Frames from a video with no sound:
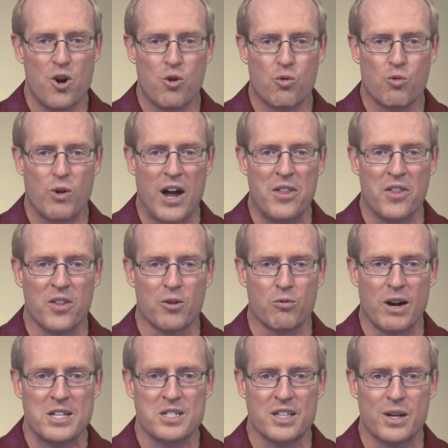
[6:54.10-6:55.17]
rather than
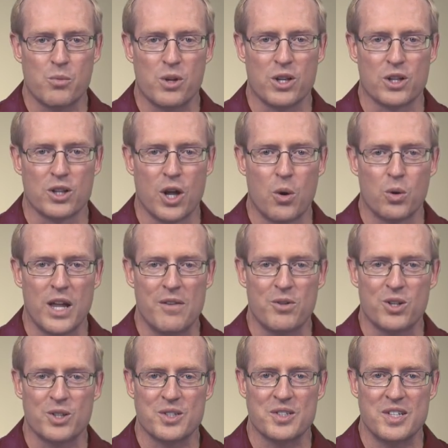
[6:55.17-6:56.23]
wrestling with low
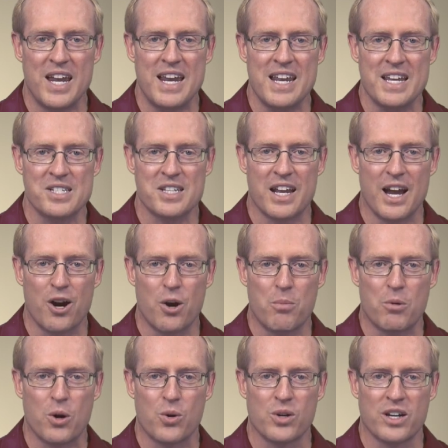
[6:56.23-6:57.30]
level tedious and error
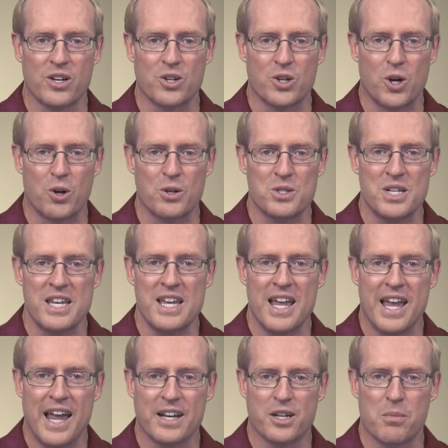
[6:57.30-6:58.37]
prone concurrency
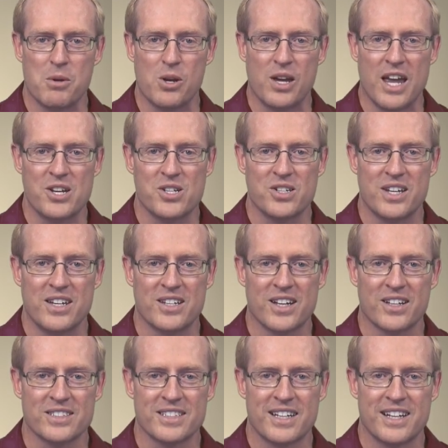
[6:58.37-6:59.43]
and communication
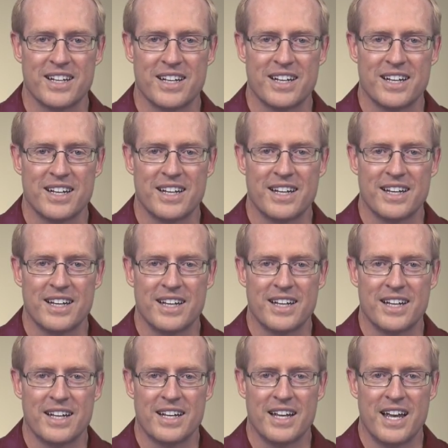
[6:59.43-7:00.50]
details.
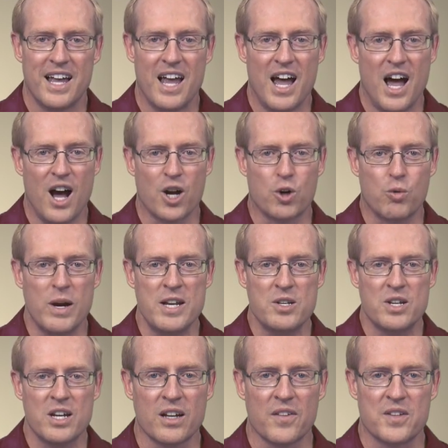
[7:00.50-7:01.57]
A great
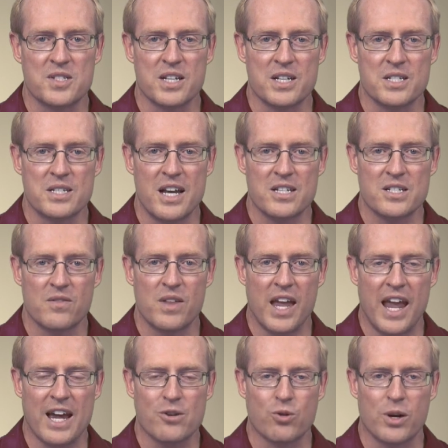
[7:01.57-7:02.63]
of the success of the
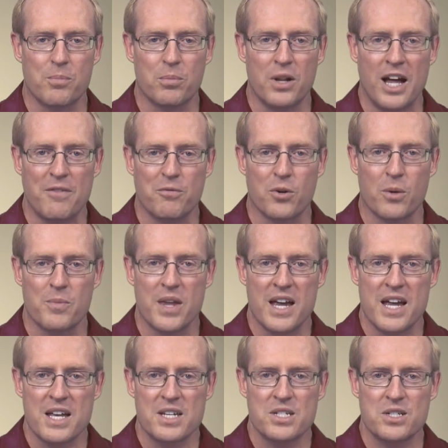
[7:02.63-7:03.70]
Android platform
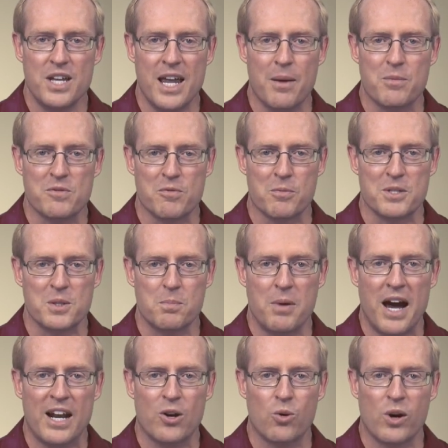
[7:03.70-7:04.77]
stems from its
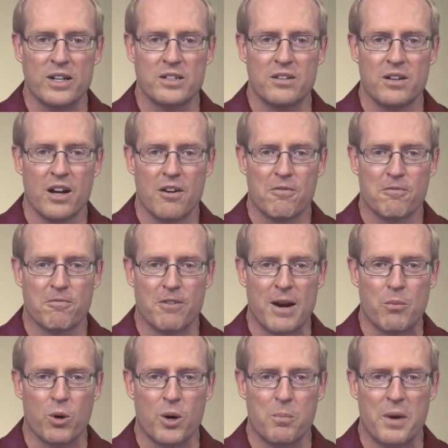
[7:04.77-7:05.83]
pattern oriented,
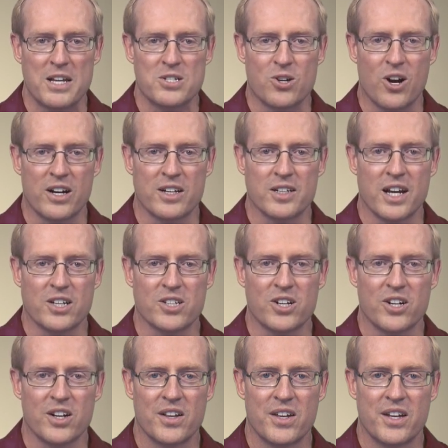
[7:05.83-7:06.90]
framework based
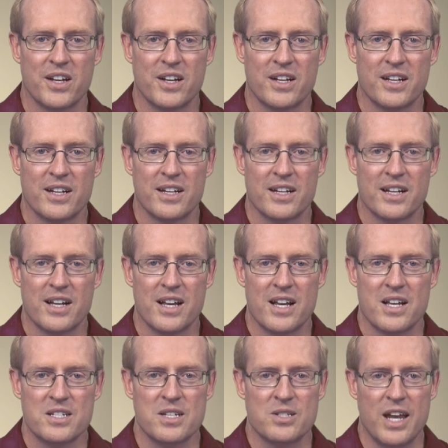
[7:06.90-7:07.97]
architecture.
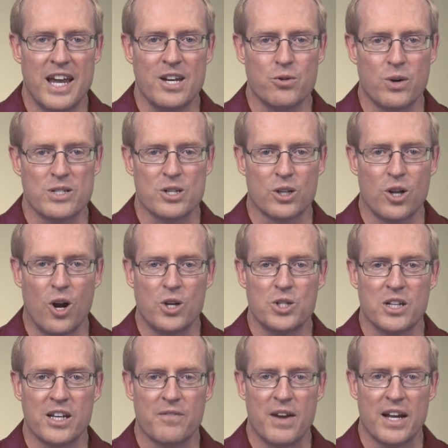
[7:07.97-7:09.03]
Since Android's
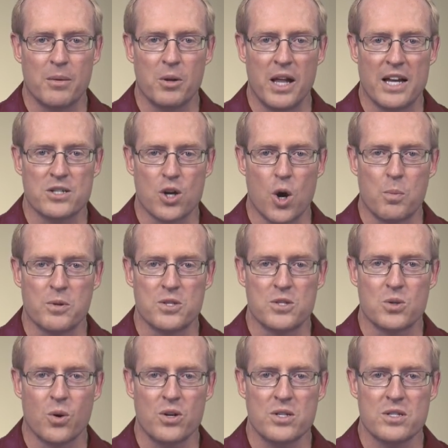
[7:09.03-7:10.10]
largely available as open
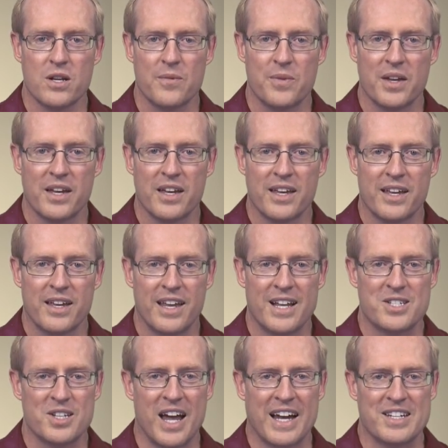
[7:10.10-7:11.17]
source,
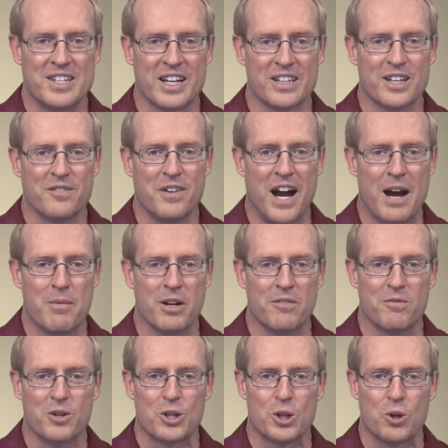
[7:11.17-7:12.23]
it's an ideal environment
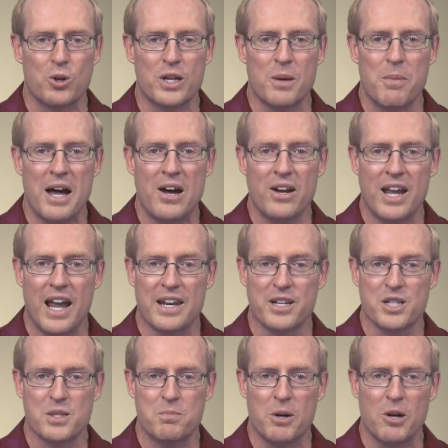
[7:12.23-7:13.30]
for learning about and
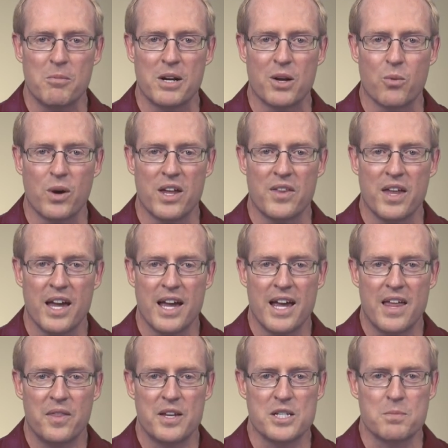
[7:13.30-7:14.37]
experimenting with
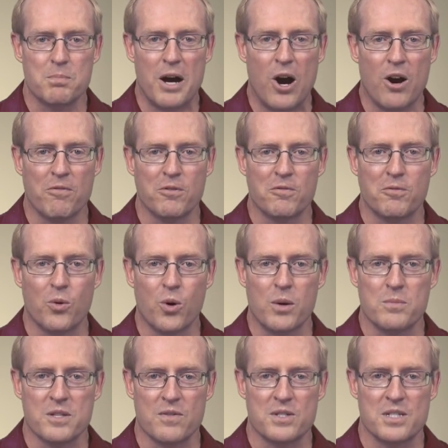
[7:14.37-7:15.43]
these powerful
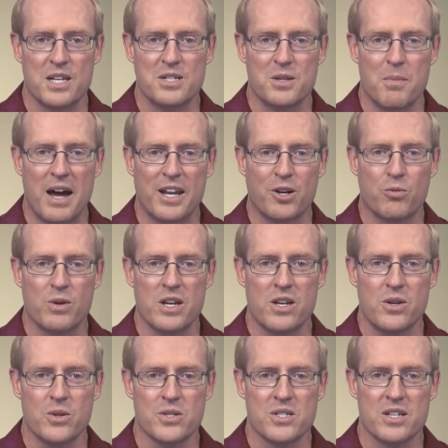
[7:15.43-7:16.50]
forms of systematic
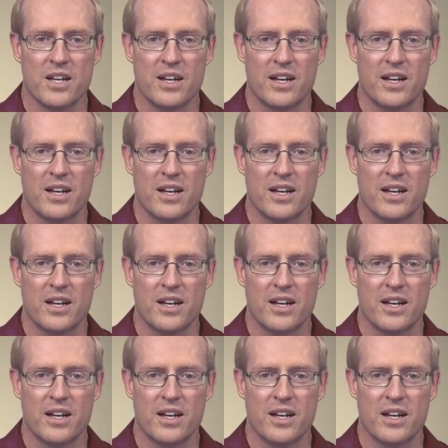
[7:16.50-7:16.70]
reuse.